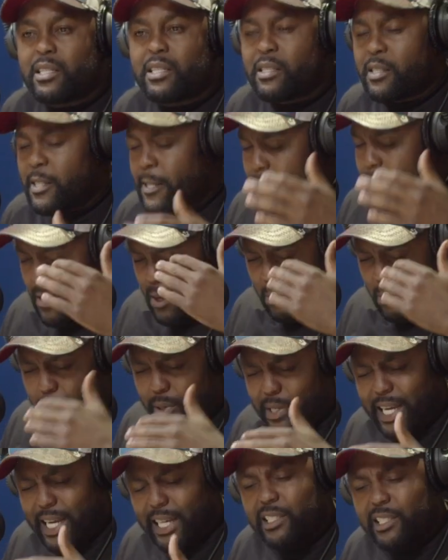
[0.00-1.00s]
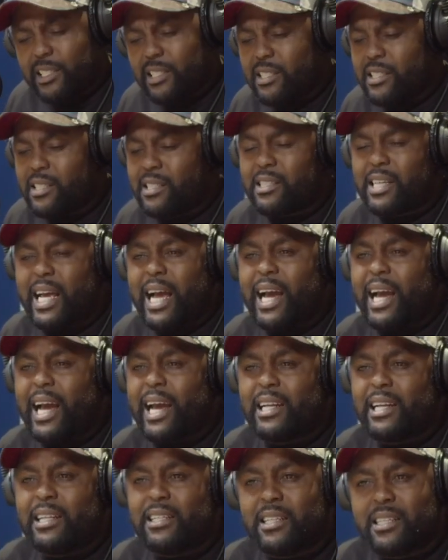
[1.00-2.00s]
there's production
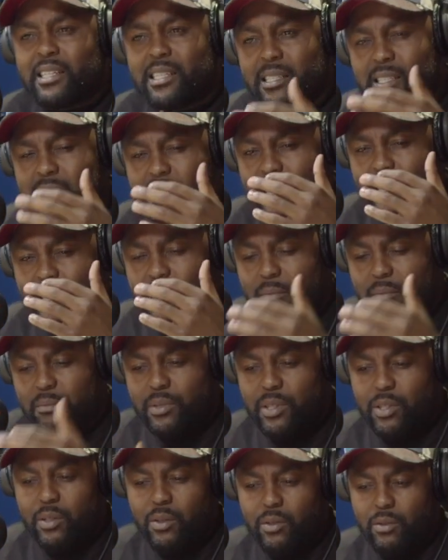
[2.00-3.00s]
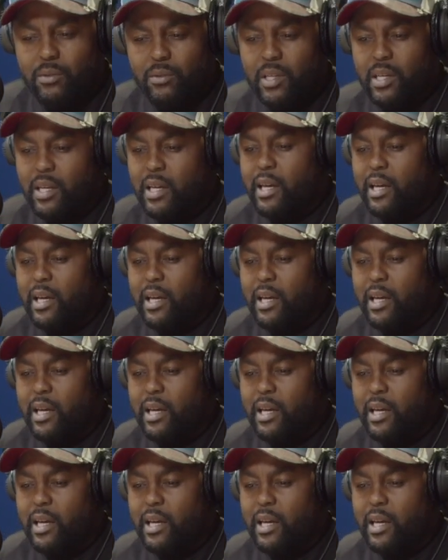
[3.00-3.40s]
design. There's um, you know.